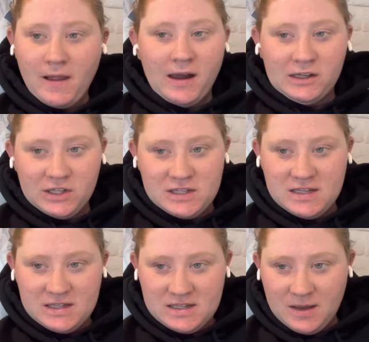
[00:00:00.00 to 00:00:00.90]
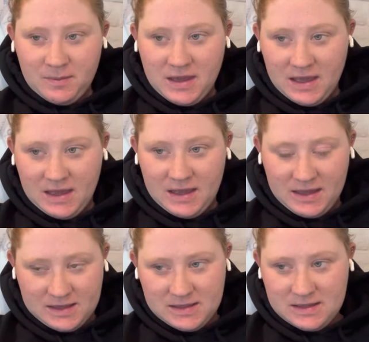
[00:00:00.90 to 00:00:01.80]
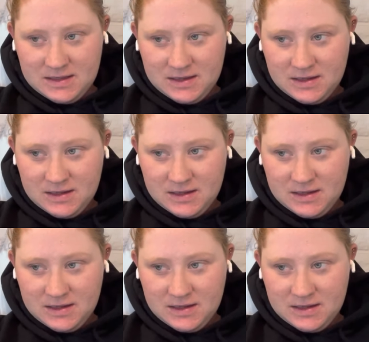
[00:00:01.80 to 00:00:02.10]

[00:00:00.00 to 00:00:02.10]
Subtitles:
could see some kids,